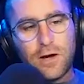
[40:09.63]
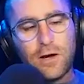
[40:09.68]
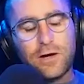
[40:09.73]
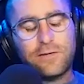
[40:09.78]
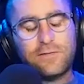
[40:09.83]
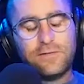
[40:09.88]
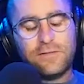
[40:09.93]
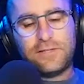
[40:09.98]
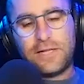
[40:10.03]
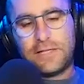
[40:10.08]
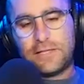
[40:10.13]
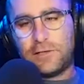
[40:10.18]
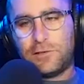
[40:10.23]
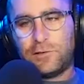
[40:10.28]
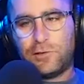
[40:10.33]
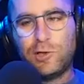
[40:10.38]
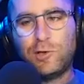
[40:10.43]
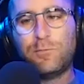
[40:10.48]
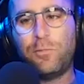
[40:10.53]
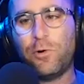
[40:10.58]
Is this at the
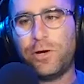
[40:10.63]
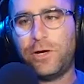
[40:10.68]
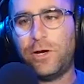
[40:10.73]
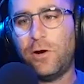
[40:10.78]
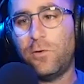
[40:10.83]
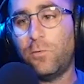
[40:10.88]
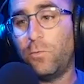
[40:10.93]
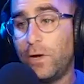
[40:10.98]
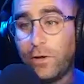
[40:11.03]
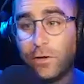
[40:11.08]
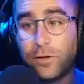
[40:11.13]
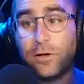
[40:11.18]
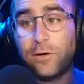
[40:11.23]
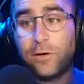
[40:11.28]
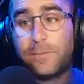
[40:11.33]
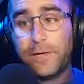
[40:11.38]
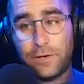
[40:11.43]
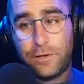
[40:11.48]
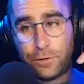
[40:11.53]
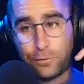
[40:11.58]
2.0? Will there
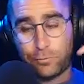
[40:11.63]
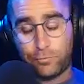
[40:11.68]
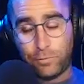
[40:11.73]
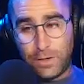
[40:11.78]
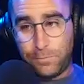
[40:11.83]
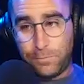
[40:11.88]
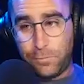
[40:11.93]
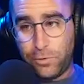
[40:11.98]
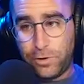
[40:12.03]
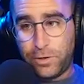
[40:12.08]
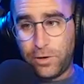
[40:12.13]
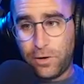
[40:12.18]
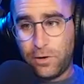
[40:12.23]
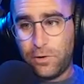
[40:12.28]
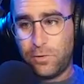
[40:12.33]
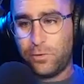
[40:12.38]
be a 3.0?